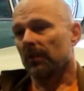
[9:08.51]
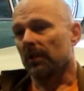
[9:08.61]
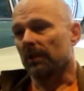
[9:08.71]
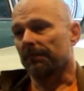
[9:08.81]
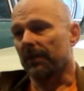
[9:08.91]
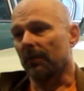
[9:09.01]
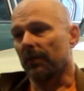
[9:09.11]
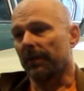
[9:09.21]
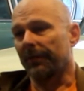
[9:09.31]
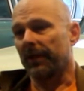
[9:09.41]
If you don't
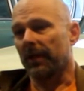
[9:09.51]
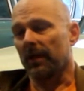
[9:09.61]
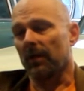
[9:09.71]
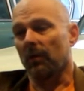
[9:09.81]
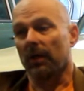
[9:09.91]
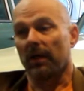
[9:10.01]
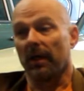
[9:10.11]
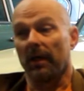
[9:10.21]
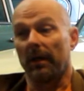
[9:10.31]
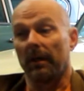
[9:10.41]
give me a car to work
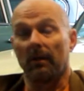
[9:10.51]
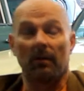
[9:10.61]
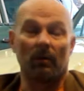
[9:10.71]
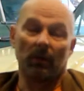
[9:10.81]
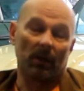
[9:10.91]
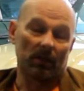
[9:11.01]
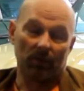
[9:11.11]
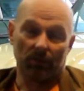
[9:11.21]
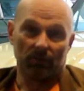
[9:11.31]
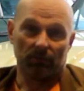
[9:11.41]
on, I don't know what I'll
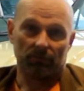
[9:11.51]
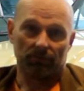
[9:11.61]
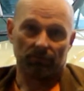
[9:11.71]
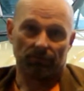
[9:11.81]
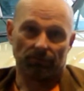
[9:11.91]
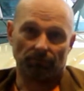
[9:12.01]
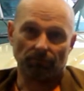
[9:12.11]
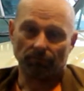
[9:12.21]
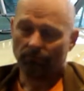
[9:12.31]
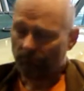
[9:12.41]
do.
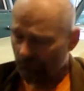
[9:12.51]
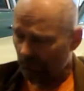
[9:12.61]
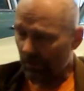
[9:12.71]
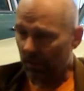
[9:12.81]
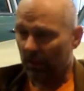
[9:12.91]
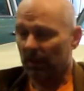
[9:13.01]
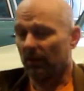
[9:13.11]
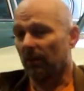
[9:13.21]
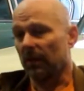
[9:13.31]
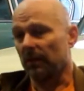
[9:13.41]
And I
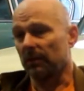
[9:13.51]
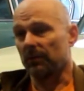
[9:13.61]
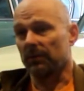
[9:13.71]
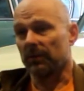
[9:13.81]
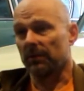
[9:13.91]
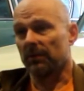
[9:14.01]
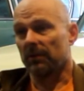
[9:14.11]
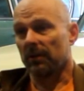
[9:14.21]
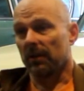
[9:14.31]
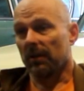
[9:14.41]
don't want to use this.
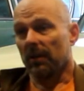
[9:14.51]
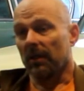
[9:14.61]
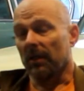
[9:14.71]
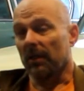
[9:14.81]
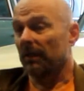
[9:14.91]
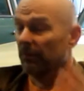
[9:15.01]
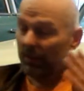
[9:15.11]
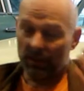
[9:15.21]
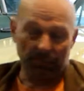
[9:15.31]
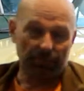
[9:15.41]
I
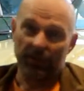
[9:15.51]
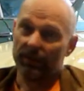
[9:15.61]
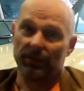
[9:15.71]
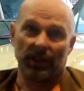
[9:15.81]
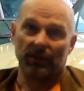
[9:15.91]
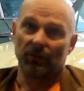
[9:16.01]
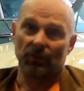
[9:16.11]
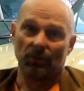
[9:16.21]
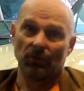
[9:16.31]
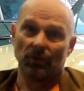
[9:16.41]
really appreciate
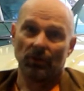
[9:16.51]
you,